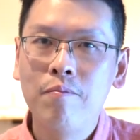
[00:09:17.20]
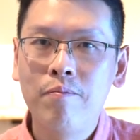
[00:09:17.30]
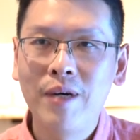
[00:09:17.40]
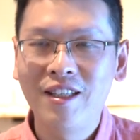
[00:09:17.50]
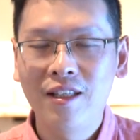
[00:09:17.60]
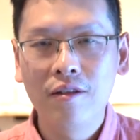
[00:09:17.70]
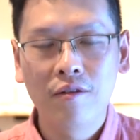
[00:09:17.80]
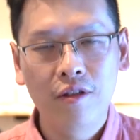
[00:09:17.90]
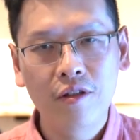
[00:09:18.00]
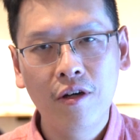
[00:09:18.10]

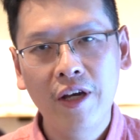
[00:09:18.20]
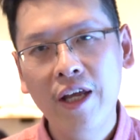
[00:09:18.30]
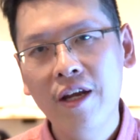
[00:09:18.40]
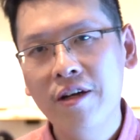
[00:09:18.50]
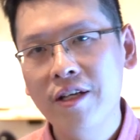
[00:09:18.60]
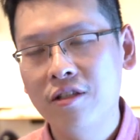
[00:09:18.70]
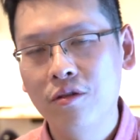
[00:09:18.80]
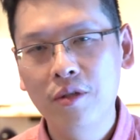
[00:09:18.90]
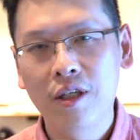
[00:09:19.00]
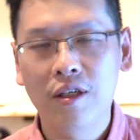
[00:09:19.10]
But here it's
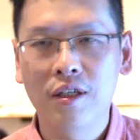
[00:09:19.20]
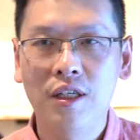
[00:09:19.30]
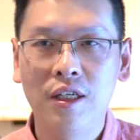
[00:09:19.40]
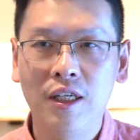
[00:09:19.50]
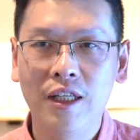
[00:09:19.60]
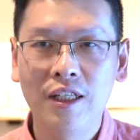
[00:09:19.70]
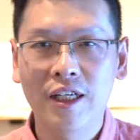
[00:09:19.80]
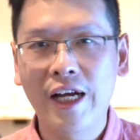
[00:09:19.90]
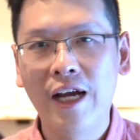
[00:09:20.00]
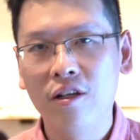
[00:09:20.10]
doing another
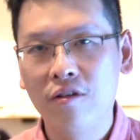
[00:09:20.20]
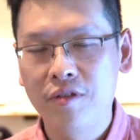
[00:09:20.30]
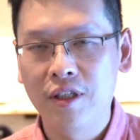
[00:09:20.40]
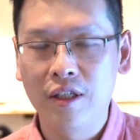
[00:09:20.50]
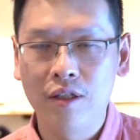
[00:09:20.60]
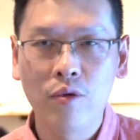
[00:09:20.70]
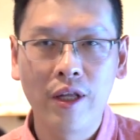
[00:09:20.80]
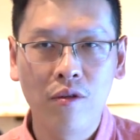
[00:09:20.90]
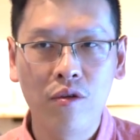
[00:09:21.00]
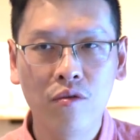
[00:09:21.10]
kind of thing.
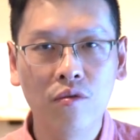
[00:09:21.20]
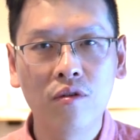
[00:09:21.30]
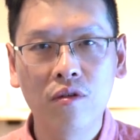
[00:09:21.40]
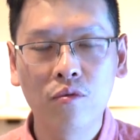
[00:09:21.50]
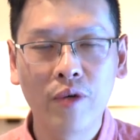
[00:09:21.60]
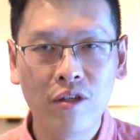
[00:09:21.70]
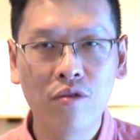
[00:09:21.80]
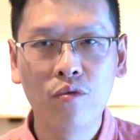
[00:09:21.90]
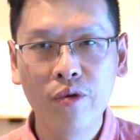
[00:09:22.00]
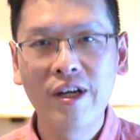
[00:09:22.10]
When
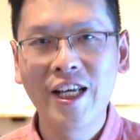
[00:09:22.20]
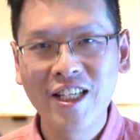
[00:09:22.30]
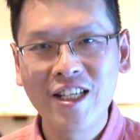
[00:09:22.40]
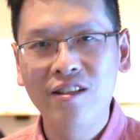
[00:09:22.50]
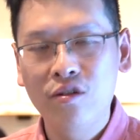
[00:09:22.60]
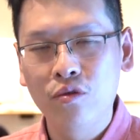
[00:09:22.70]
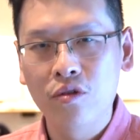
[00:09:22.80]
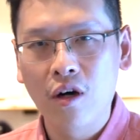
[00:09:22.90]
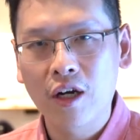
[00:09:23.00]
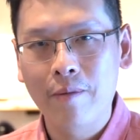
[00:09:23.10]
you really need to
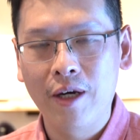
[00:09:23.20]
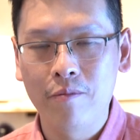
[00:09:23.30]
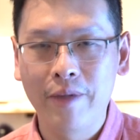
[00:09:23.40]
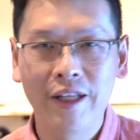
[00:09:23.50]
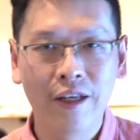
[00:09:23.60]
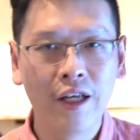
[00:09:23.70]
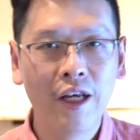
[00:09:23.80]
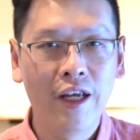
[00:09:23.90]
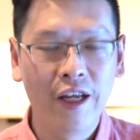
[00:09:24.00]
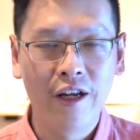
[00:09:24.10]
talk about money,
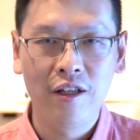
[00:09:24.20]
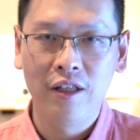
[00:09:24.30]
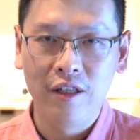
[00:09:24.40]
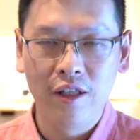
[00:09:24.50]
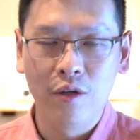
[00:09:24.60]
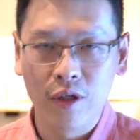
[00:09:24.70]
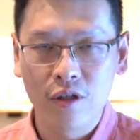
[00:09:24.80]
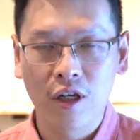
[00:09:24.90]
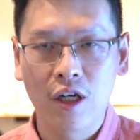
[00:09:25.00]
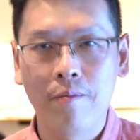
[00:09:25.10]
here they will
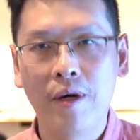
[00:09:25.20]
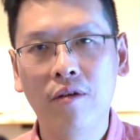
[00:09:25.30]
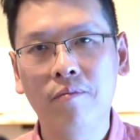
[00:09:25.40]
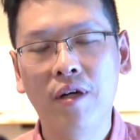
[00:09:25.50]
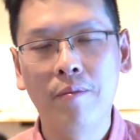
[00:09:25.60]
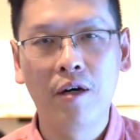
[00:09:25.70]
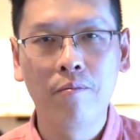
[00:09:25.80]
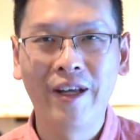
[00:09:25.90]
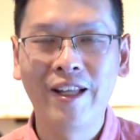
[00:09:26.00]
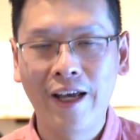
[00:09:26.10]
talk about
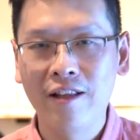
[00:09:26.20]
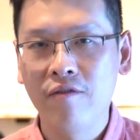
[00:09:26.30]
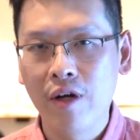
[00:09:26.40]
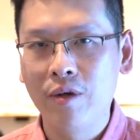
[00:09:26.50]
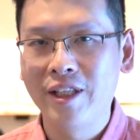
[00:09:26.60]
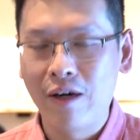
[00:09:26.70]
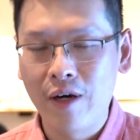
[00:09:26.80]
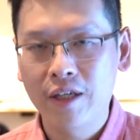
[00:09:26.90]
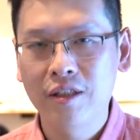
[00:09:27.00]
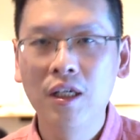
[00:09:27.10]
money and very
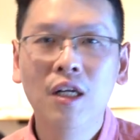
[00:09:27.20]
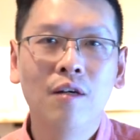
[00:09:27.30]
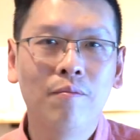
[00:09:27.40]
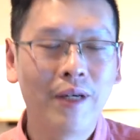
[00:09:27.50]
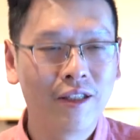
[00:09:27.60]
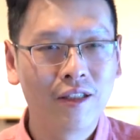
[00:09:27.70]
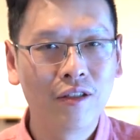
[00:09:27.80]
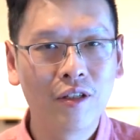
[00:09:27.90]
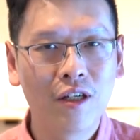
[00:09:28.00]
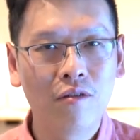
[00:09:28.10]
direct. But
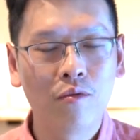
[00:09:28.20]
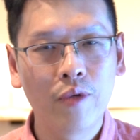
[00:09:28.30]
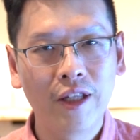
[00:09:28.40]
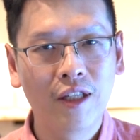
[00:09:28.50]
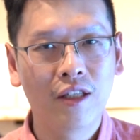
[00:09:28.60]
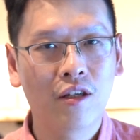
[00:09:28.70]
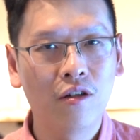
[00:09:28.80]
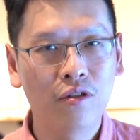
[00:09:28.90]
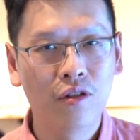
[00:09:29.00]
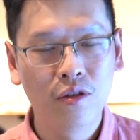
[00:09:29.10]
when it
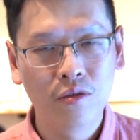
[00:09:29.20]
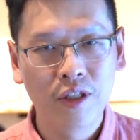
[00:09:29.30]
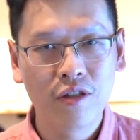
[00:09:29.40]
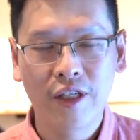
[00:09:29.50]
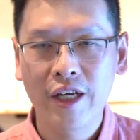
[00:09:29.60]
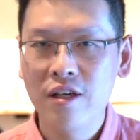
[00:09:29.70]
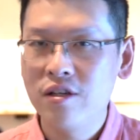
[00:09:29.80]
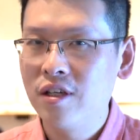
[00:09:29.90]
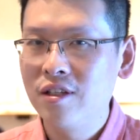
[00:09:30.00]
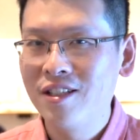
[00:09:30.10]
goes to
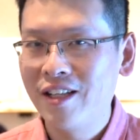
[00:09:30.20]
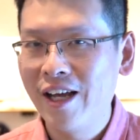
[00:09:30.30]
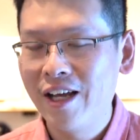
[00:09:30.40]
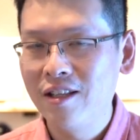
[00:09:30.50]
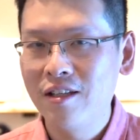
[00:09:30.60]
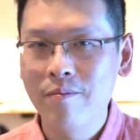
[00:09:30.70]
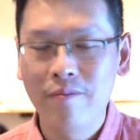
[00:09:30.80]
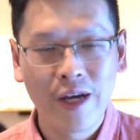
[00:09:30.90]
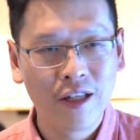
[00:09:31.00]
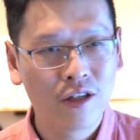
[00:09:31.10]
education and the
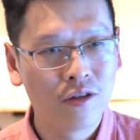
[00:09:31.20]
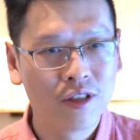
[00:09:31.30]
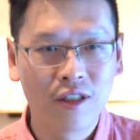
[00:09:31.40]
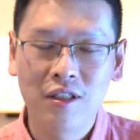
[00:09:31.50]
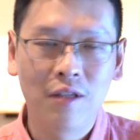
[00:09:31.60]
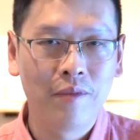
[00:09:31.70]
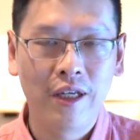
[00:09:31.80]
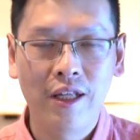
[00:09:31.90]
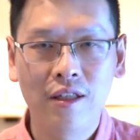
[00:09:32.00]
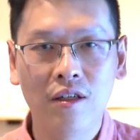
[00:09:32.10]
medical system
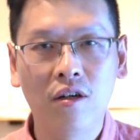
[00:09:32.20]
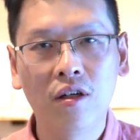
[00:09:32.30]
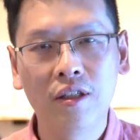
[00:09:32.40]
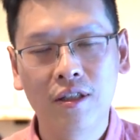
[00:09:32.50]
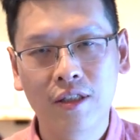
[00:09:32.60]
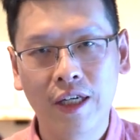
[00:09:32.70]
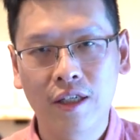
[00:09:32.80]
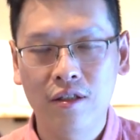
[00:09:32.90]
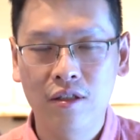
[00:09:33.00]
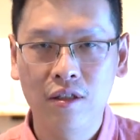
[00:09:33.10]
and all these like
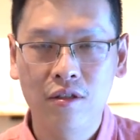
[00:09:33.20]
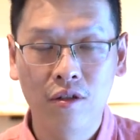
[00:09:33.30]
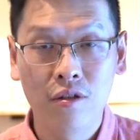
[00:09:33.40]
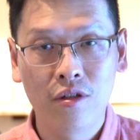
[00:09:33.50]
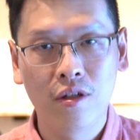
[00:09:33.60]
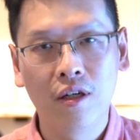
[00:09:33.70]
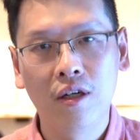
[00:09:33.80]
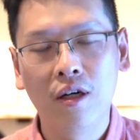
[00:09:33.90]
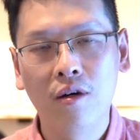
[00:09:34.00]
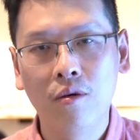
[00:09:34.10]

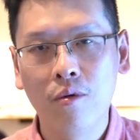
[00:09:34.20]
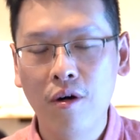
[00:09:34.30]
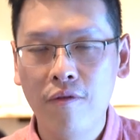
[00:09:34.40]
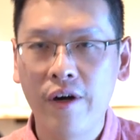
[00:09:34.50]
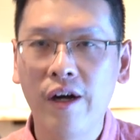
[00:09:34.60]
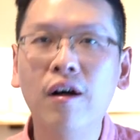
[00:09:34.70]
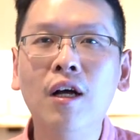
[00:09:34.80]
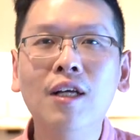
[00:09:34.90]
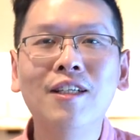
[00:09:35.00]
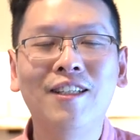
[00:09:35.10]
social welfare
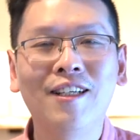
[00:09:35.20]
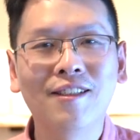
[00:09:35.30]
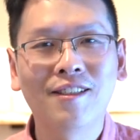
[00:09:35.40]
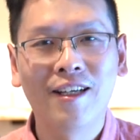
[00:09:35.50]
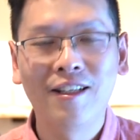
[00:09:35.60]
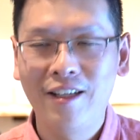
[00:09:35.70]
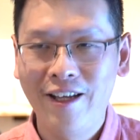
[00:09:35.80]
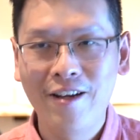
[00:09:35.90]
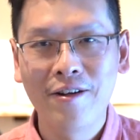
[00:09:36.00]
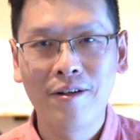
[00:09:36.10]
things, and
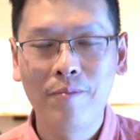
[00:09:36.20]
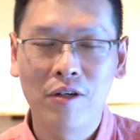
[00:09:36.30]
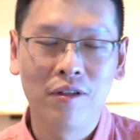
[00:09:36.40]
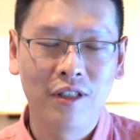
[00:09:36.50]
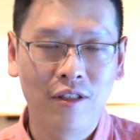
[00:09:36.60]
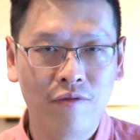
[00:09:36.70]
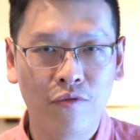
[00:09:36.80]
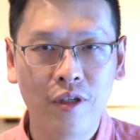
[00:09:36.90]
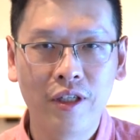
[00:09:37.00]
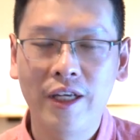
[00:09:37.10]
here because it's
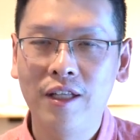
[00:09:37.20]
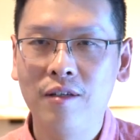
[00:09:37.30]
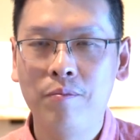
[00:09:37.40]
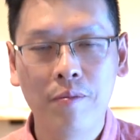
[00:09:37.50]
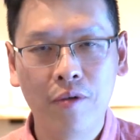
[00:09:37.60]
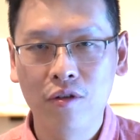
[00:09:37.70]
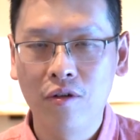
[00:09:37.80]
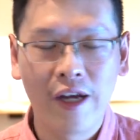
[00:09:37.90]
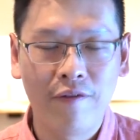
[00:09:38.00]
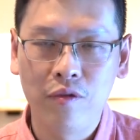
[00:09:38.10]
free and the people
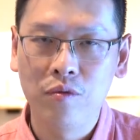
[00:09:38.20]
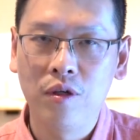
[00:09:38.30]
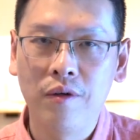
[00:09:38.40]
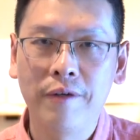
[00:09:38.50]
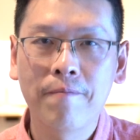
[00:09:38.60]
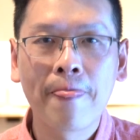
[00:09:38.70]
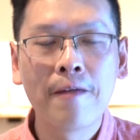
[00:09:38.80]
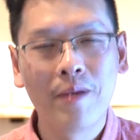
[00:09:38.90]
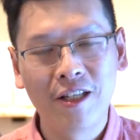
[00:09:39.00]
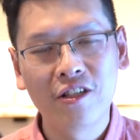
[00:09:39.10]
don't have to worry.
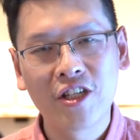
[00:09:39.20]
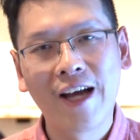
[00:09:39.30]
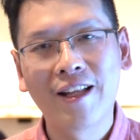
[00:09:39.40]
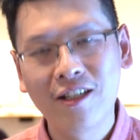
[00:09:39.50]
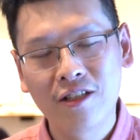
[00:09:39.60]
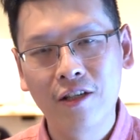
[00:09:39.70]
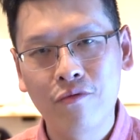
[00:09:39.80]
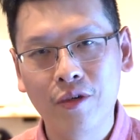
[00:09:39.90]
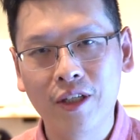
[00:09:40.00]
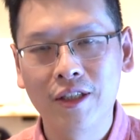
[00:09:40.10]
But in China, it's
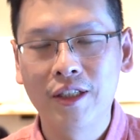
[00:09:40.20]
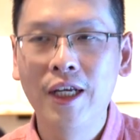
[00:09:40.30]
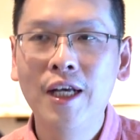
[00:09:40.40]
different.